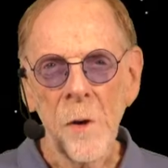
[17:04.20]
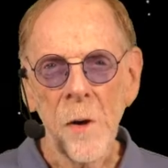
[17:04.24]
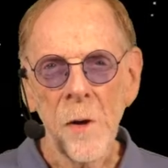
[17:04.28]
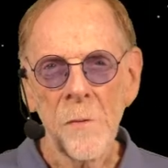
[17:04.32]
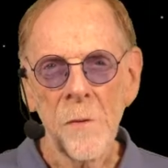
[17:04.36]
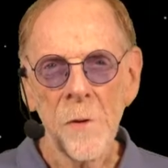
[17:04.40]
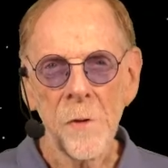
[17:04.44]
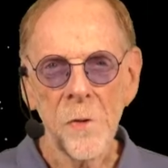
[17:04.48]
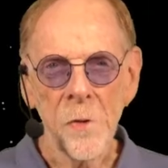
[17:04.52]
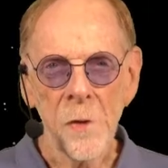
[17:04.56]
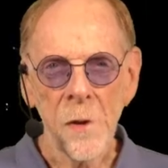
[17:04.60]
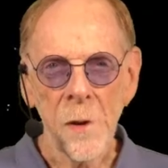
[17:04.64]

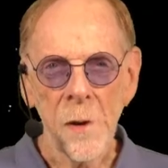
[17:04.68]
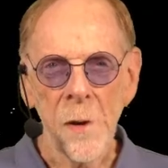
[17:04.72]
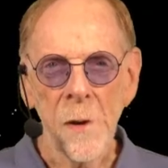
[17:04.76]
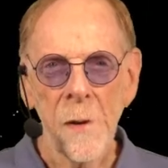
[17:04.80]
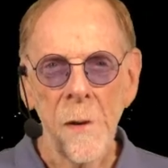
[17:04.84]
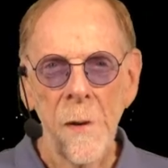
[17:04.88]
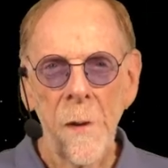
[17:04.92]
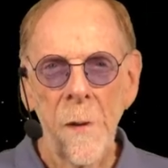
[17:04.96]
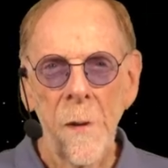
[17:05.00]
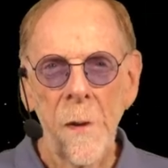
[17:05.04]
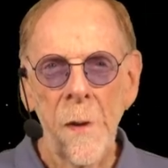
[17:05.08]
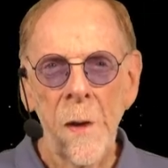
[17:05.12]

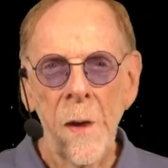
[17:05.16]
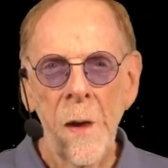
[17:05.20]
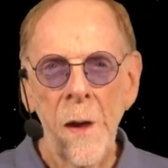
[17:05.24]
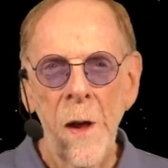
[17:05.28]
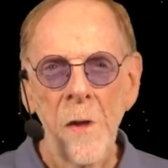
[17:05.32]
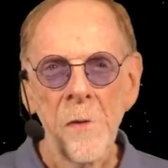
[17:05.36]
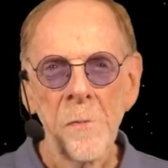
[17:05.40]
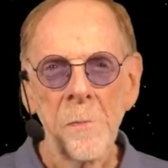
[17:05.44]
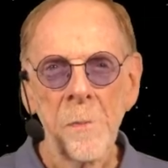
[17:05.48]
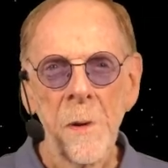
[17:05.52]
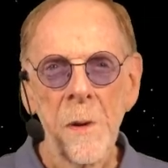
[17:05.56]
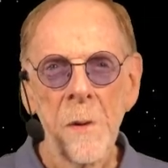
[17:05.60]
curvature,
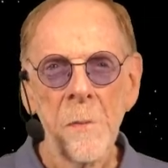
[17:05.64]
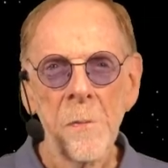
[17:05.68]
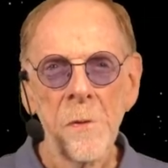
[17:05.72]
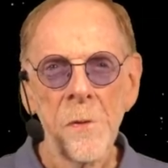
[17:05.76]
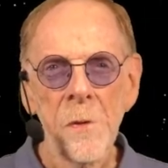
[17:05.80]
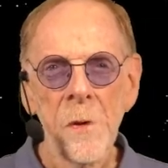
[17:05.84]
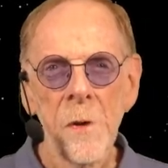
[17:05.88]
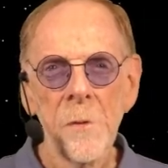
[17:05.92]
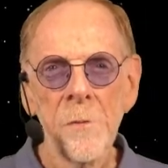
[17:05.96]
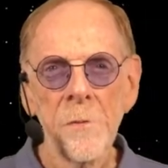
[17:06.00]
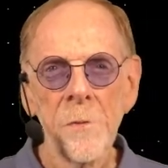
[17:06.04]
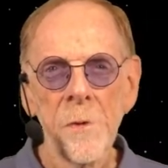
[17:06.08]
has been
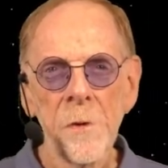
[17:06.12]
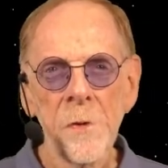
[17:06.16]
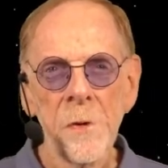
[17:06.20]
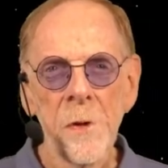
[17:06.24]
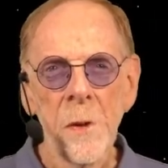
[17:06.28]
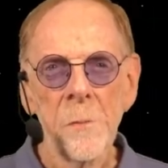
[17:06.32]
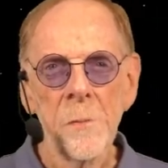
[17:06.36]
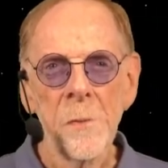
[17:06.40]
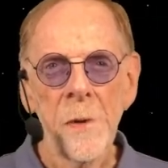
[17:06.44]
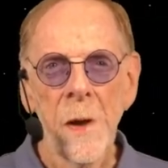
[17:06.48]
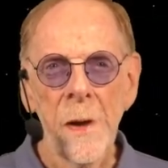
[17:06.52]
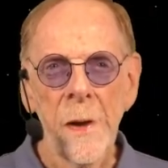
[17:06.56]
observed for
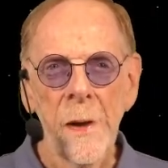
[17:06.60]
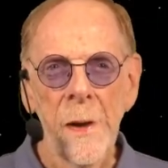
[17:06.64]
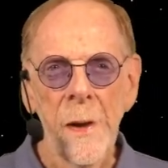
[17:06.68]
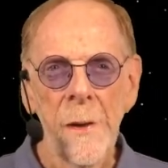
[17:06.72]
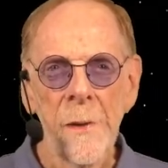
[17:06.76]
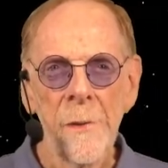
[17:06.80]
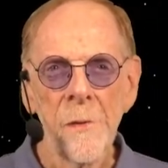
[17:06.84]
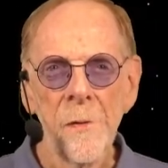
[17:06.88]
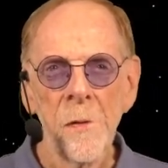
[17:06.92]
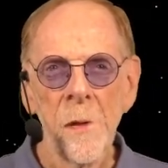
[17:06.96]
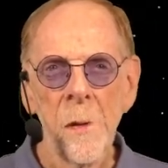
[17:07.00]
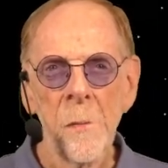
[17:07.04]
some
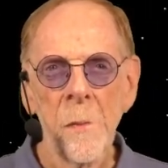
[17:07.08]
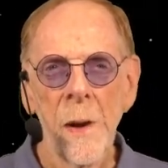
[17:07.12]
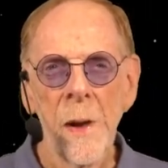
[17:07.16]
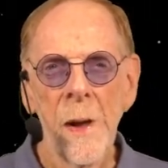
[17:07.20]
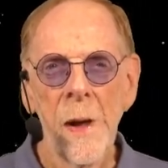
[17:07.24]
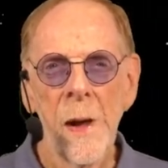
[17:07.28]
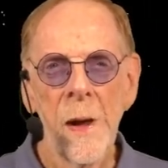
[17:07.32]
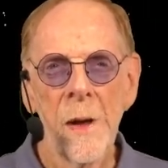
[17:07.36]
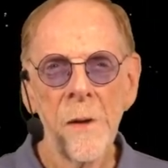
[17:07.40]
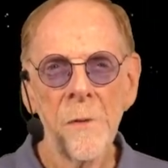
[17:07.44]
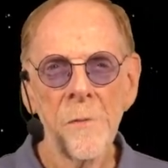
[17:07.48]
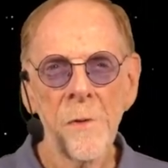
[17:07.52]
decades
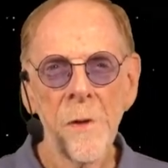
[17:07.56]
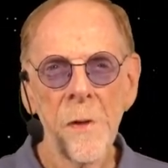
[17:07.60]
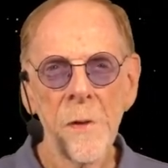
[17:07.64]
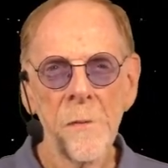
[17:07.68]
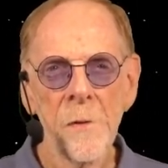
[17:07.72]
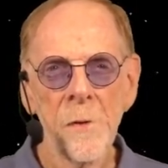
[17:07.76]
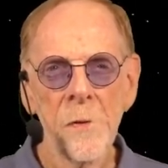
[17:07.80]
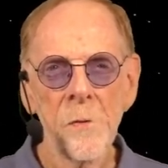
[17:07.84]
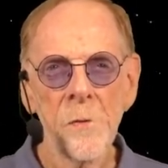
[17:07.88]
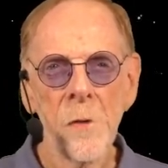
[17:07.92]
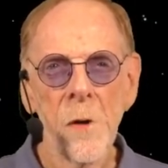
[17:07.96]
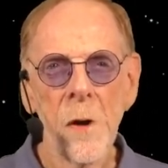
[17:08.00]
by a
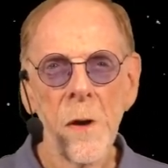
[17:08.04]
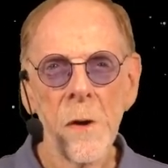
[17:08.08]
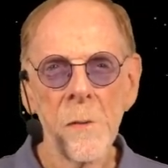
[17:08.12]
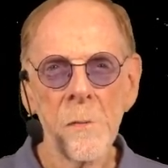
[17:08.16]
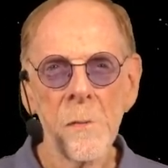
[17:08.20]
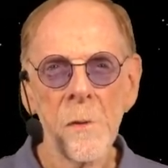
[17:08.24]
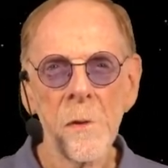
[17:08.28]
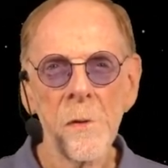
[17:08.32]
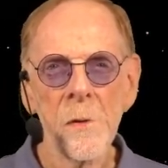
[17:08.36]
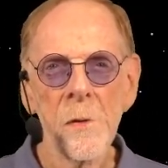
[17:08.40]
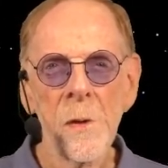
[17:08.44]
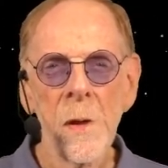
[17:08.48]
handful of
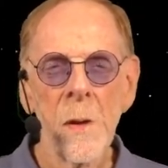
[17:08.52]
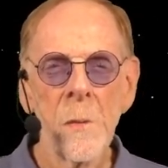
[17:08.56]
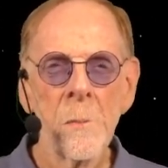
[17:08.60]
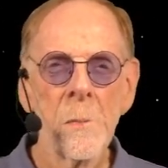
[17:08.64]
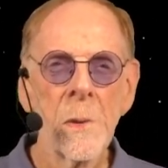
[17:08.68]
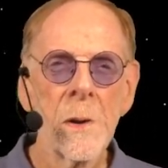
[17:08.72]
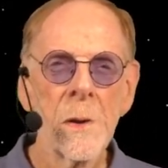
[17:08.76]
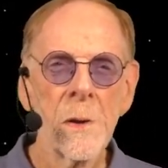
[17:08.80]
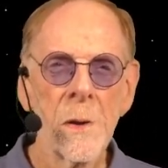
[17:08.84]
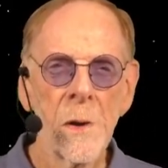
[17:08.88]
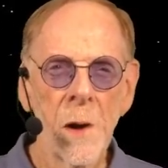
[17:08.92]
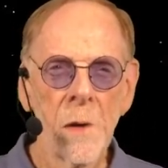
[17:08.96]
astronomers,
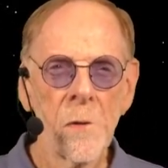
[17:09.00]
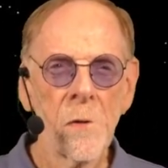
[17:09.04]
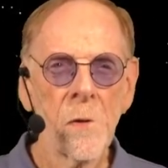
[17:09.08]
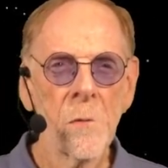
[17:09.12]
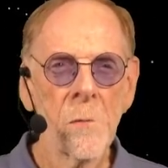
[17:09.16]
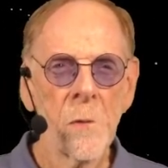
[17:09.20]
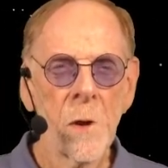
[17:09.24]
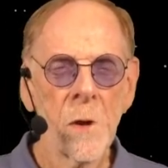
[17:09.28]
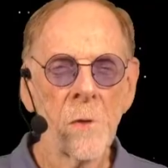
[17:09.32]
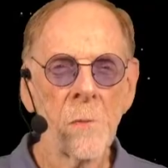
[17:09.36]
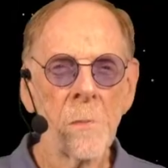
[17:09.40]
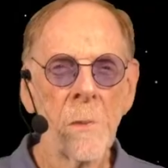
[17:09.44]
but not
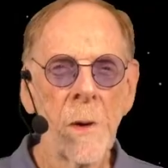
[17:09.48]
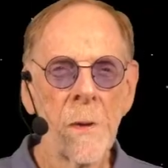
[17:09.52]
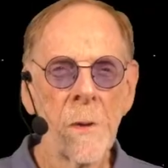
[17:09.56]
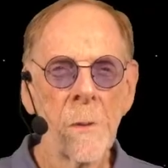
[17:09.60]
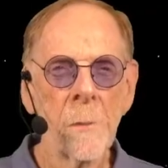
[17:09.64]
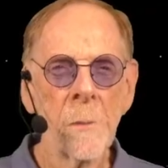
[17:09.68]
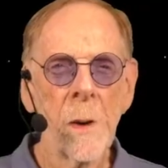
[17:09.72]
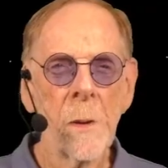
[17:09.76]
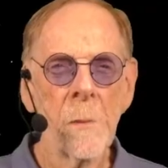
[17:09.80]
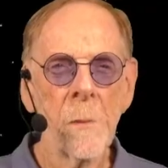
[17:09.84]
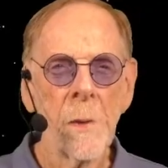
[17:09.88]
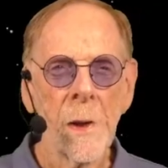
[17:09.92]
so much by
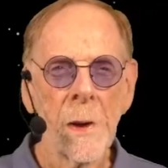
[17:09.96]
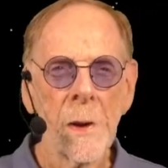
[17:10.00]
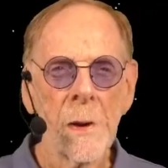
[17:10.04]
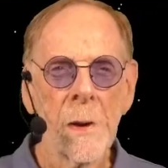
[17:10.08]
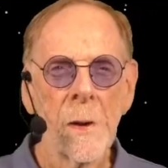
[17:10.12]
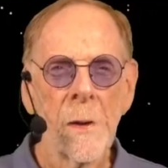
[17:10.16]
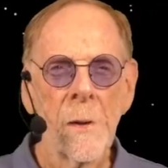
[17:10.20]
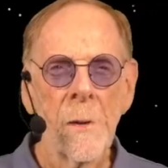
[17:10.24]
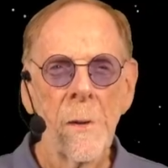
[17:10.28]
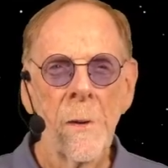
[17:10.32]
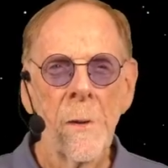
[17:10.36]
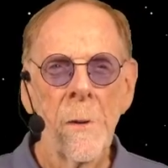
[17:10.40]
the
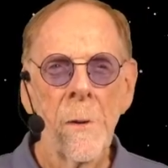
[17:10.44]
public.